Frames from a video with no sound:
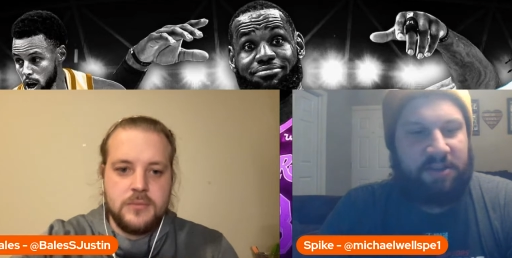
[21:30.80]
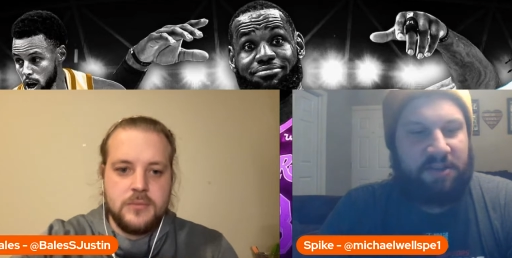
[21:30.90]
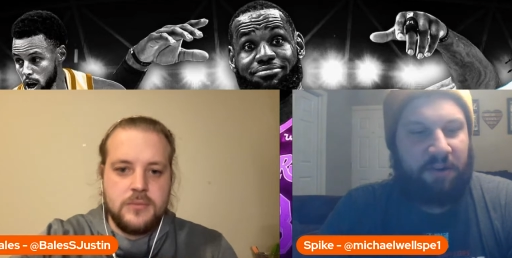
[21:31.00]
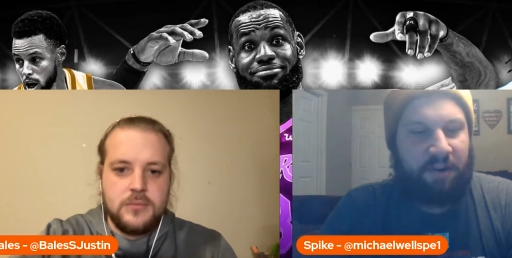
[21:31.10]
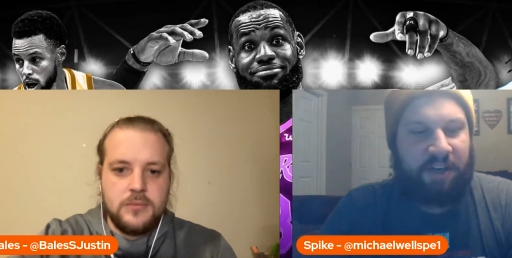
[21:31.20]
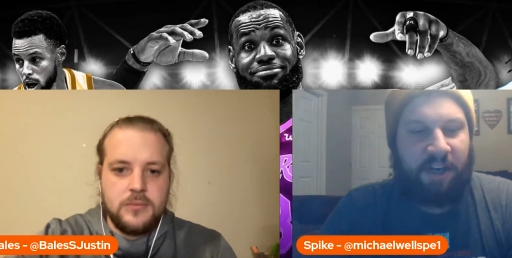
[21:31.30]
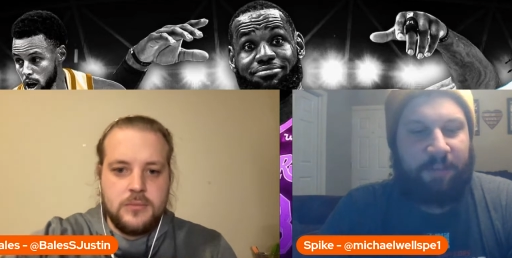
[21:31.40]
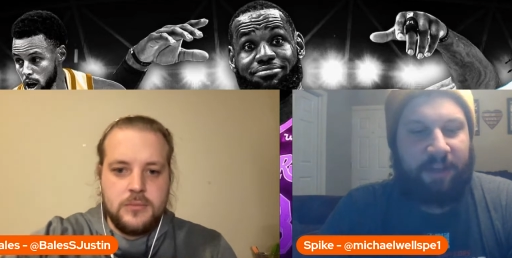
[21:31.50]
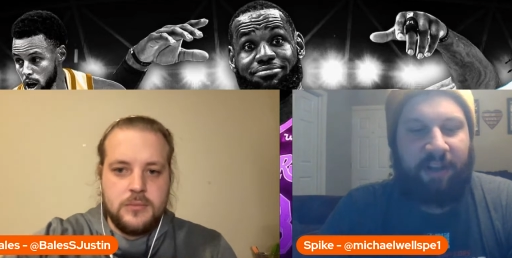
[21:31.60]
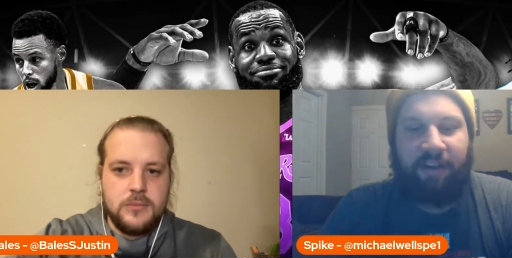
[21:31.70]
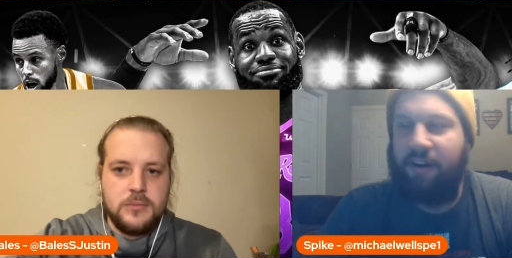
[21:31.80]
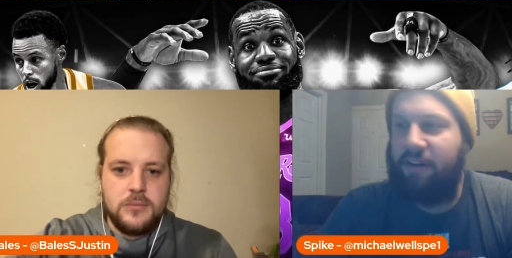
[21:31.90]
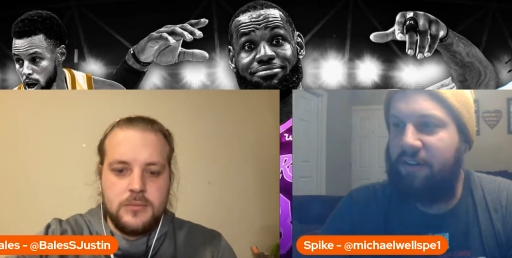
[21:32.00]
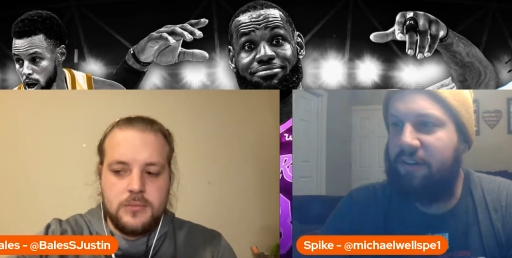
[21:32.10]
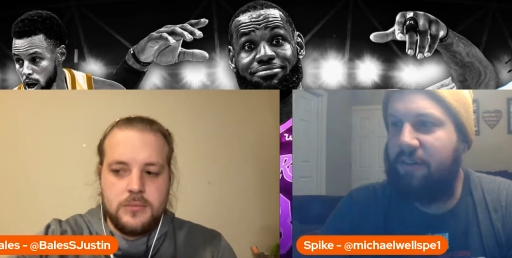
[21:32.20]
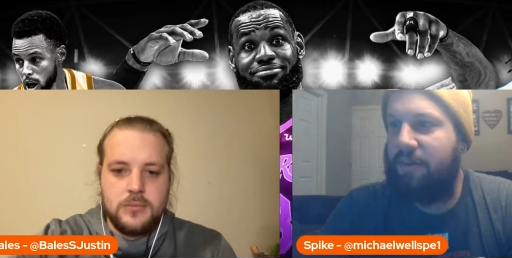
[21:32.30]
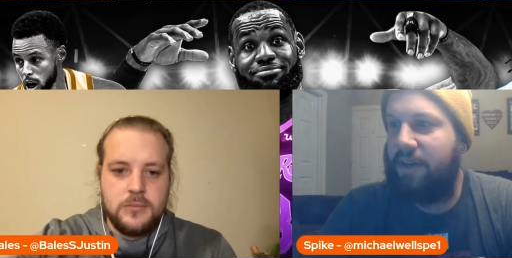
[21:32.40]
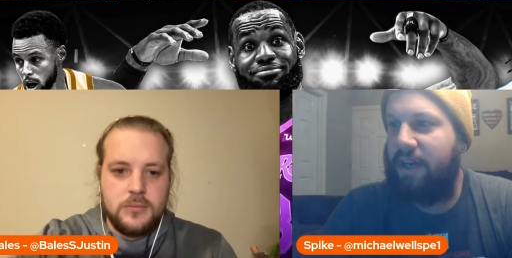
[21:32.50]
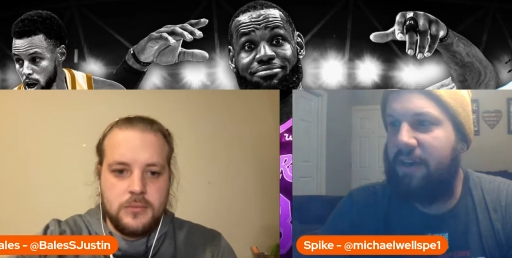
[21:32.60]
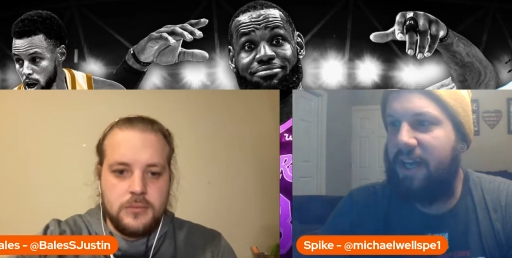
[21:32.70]
Speaker 1: throw a couple out here just so we're
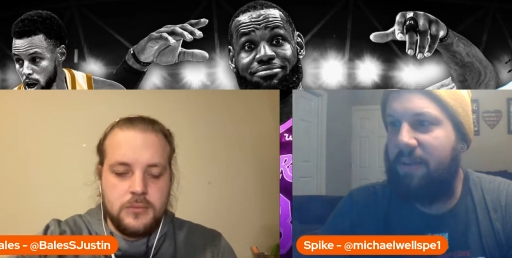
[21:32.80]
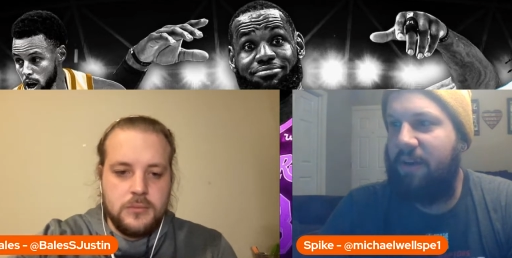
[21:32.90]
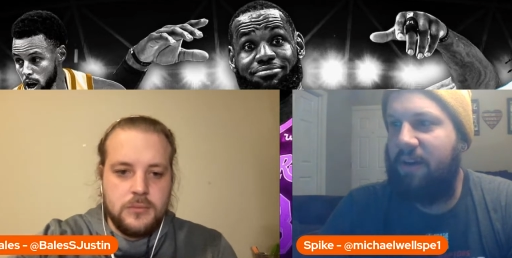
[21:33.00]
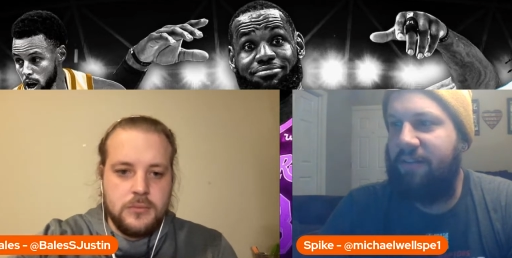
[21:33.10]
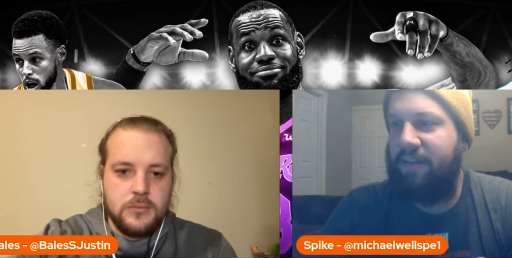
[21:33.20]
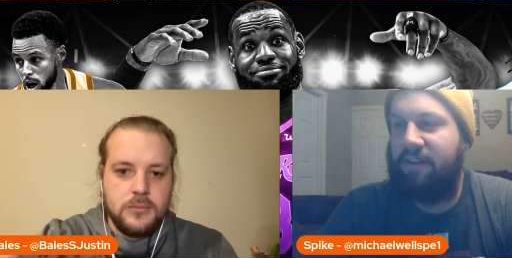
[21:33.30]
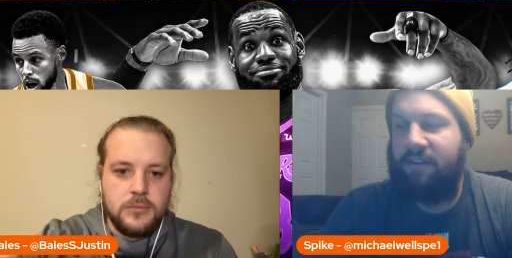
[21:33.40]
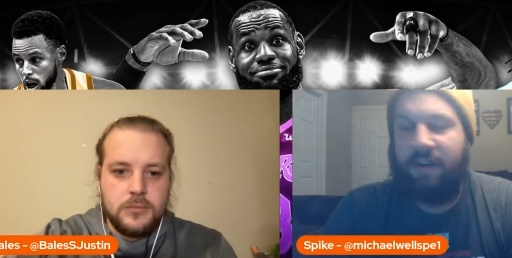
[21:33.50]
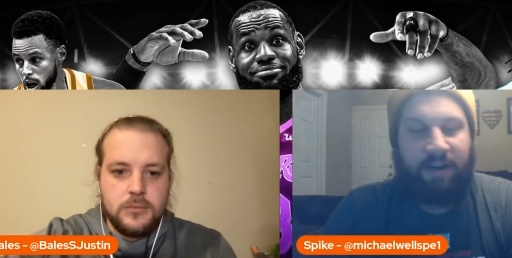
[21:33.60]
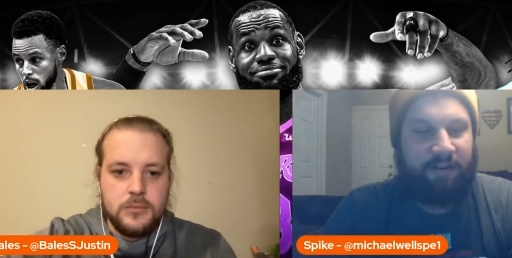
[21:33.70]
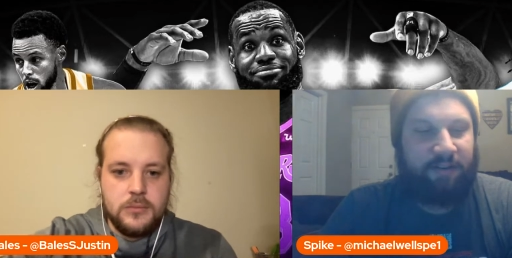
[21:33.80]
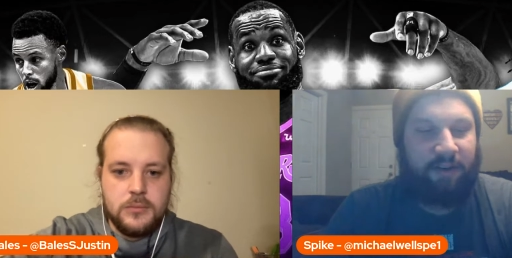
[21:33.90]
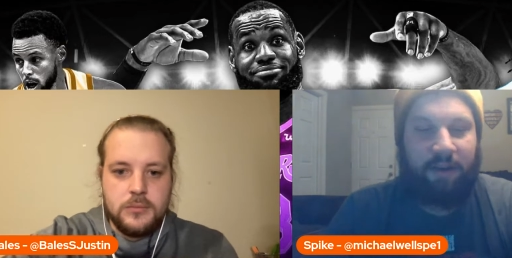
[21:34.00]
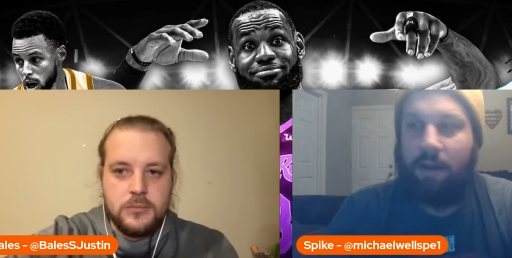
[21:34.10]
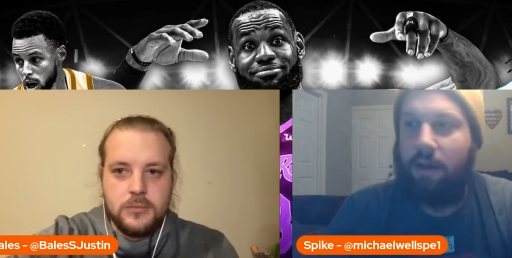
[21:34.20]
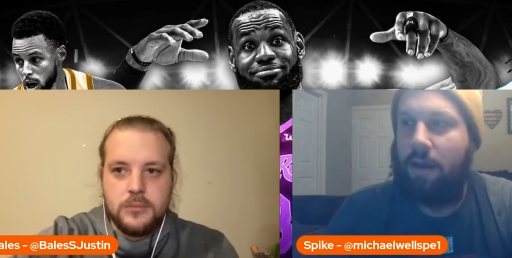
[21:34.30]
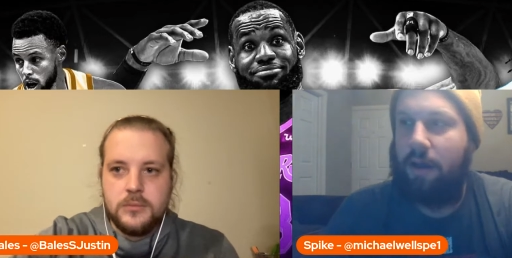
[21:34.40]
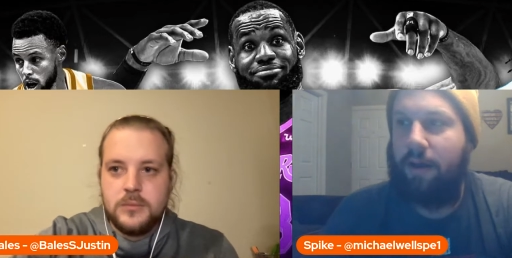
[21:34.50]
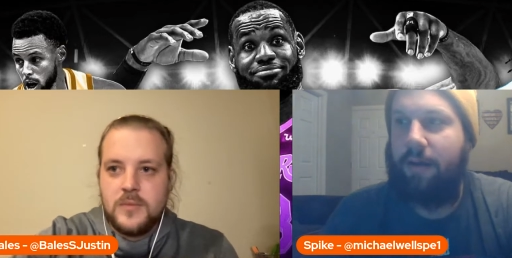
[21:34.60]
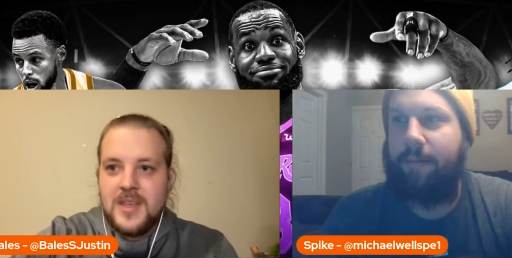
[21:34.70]
not naming off the entire slate.
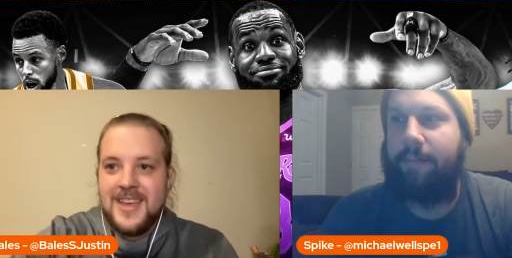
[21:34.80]
Um,